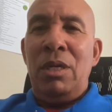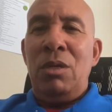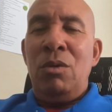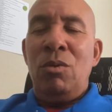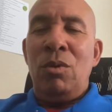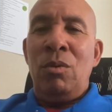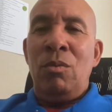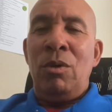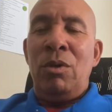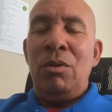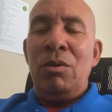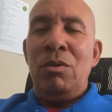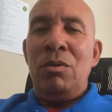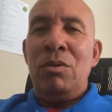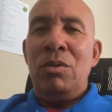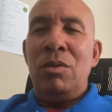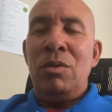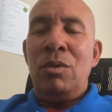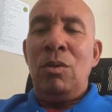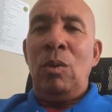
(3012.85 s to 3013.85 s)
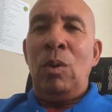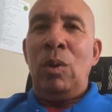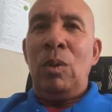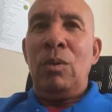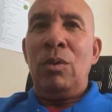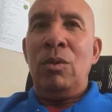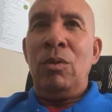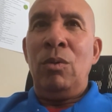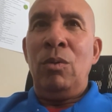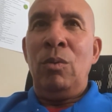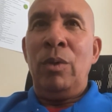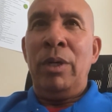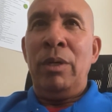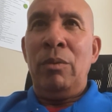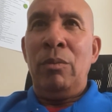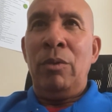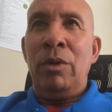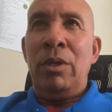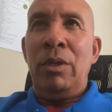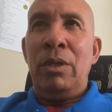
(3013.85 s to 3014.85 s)
You were the one
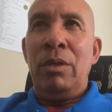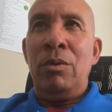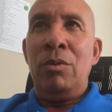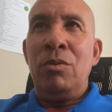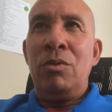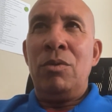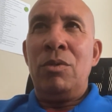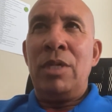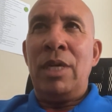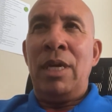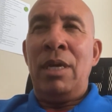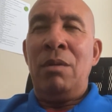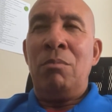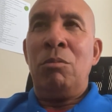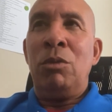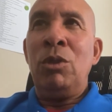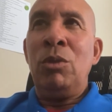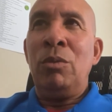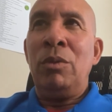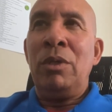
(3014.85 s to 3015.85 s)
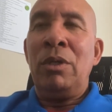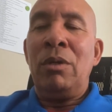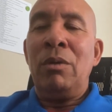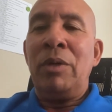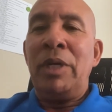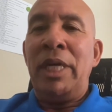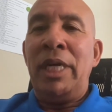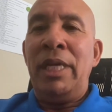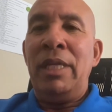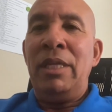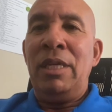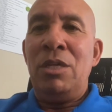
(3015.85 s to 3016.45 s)
who said a blue and green,